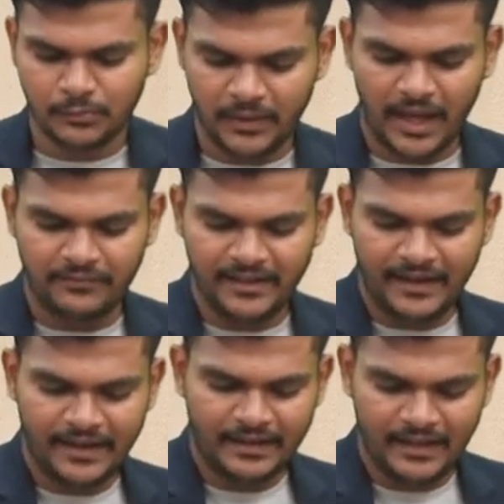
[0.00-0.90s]
We have
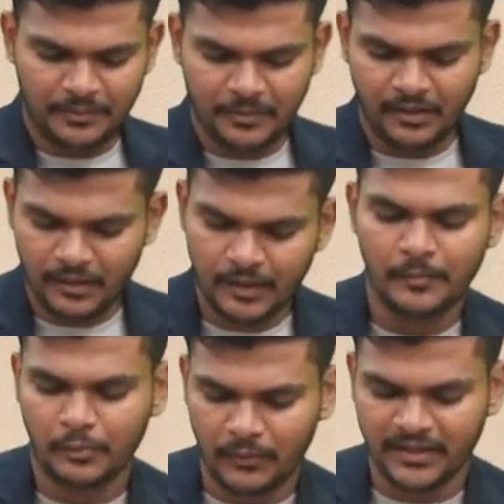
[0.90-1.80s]
direct labor
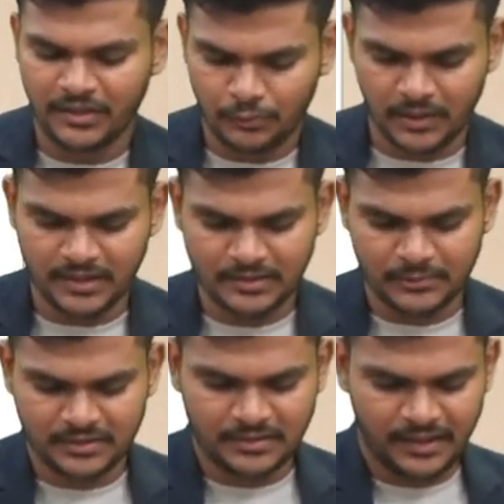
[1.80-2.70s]
provided to us,
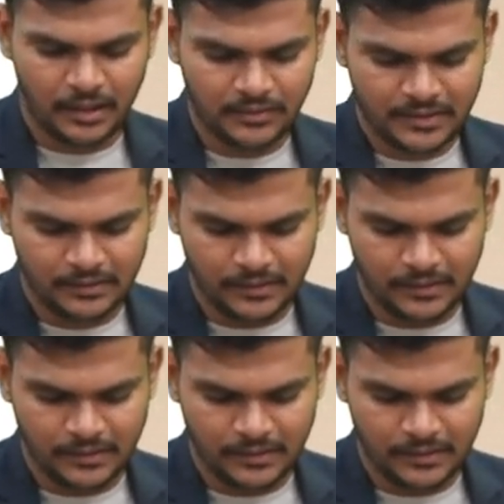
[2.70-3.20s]
which is 3 hours,